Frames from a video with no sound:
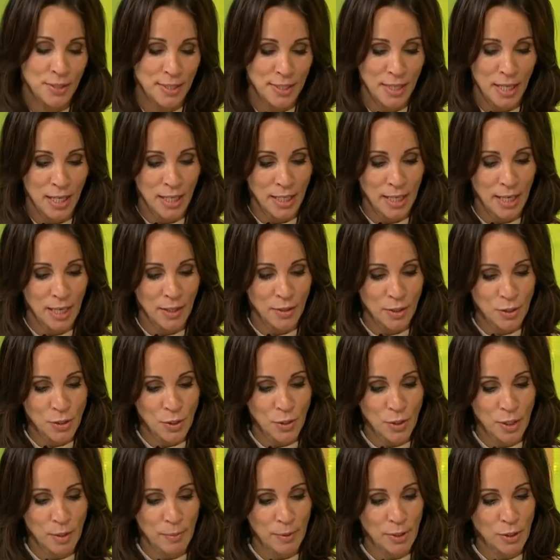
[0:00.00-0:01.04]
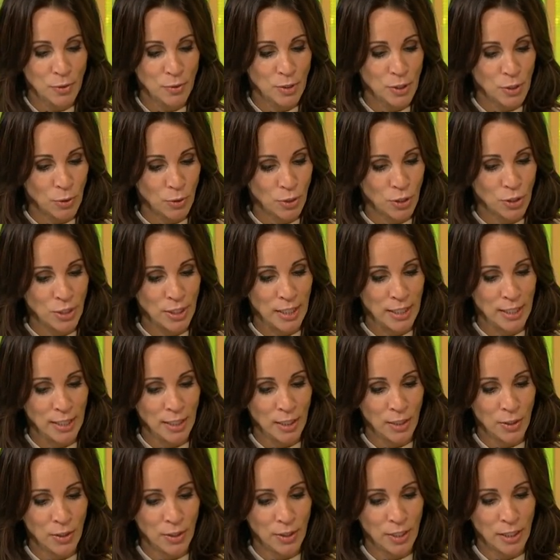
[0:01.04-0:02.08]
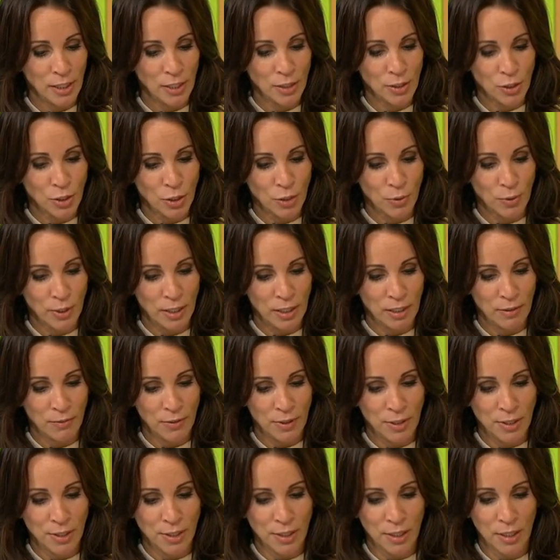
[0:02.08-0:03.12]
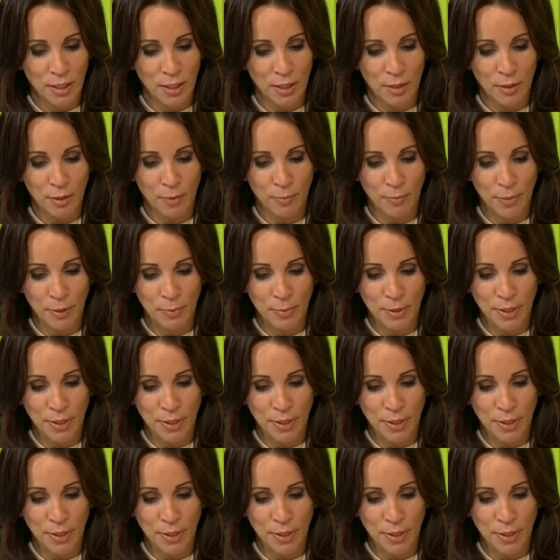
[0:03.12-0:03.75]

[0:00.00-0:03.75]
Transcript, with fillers: I'll say it again. The documentary George Shelley, Learning to Grieve, is uh, on B